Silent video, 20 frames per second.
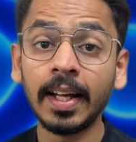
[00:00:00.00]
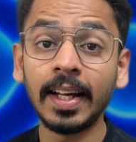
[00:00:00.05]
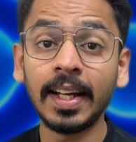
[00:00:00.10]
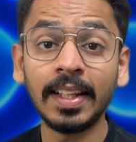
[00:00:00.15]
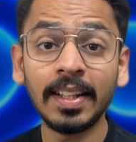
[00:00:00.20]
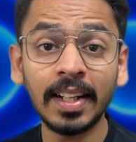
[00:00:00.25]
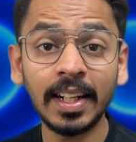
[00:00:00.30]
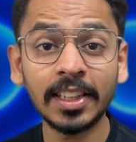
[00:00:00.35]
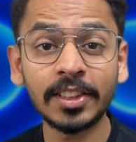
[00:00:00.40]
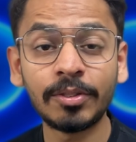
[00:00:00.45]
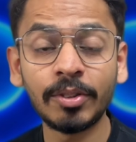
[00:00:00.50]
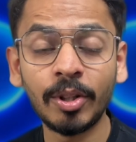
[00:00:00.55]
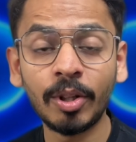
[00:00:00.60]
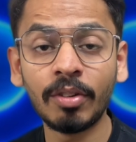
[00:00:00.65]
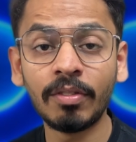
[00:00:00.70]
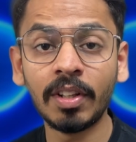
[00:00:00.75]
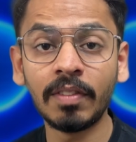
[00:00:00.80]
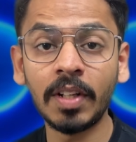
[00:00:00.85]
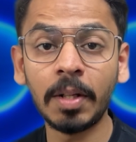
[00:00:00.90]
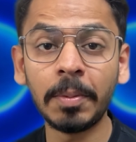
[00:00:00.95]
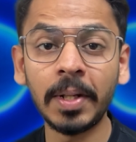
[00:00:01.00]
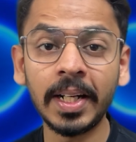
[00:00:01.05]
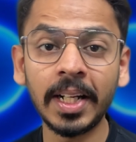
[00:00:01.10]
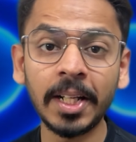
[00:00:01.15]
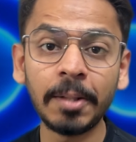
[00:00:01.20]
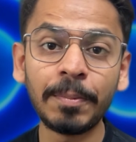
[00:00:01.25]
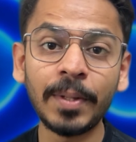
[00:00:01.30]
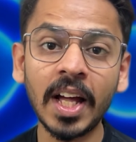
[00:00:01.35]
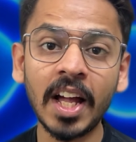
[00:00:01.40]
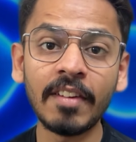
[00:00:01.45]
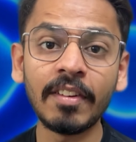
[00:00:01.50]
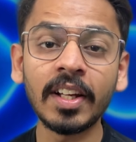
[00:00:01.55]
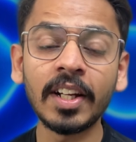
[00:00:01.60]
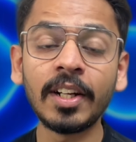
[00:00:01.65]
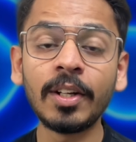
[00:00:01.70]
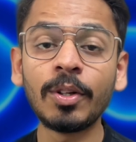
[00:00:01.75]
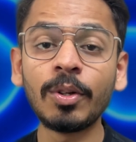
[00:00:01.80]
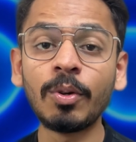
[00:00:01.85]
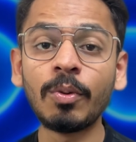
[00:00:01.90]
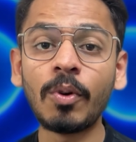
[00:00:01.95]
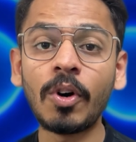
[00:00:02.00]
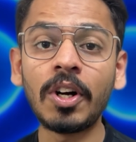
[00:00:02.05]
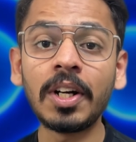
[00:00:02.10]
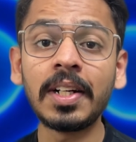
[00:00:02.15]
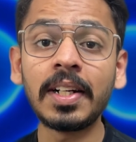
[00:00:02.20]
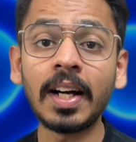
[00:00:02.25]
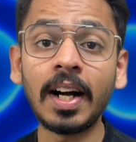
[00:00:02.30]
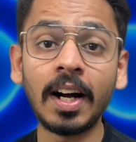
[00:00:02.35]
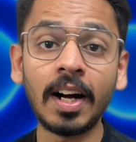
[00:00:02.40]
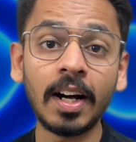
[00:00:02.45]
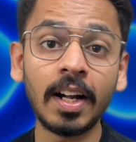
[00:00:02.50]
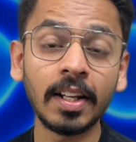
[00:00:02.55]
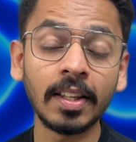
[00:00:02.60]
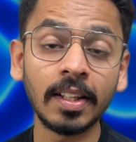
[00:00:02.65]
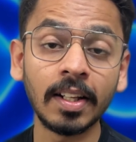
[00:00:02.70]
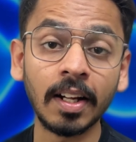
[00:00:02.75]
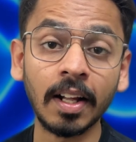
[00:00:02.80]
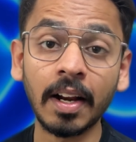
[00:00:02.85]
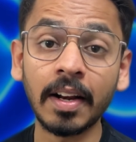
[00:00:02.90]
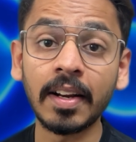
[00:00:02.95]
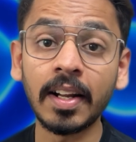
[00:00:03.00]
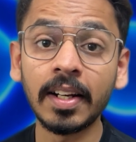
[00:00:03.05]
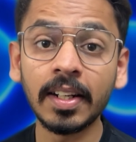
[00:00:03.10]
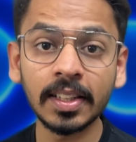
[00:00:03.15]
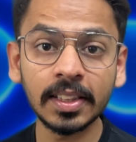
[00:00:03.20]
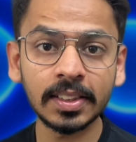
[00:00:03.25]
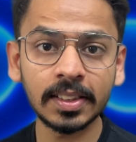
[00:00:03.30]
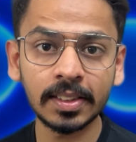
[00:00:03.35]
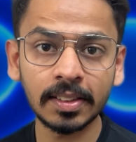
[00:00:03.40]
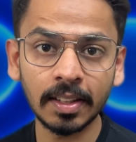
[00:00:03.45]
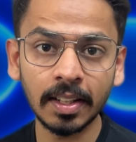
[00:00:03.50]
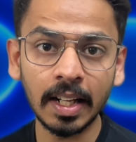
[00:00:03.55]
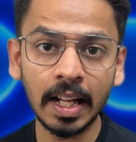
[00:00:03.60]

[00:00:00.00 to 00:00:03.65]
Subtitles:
In the next video, we will be deep diving into what are the runners,